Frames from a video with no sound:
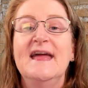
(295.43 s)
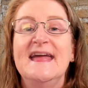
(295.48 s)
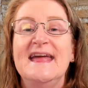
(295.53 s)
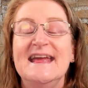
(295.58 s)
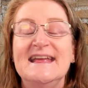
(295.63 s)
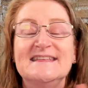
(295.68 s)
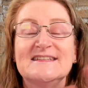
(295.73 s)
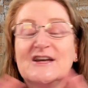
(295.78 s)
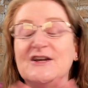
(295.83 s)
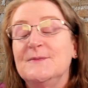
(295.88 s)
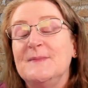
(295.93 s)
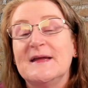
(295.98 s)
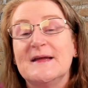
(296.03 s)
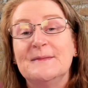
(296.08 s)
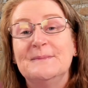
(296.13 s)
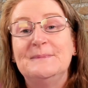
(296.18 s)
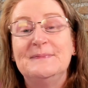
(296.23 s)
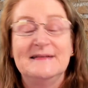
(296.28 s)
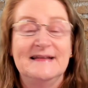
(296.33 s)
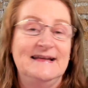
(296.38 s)
it's going to be
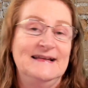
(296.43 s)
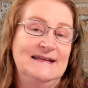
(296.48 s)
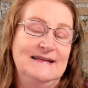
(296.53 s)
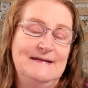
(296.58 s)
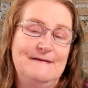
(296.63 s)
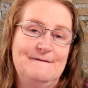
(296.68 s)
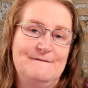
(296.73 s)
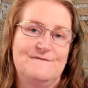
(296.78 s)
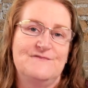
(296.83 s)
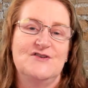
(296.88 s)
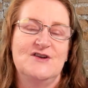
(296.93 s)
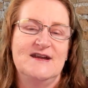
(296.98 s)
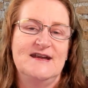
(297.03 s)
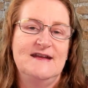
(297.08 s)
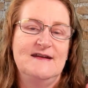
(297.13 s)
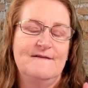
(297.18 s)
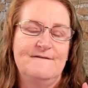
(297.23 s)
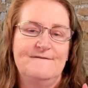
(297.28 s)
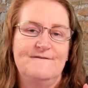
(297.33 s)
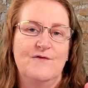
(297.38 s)
completely
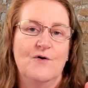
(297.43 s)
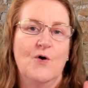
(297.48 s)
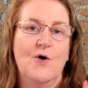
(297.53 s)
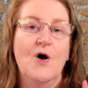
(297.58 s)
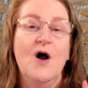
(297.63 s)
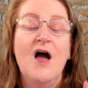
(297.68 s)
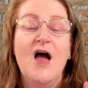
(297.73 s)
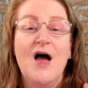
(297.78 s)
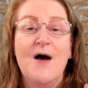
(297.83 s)
free for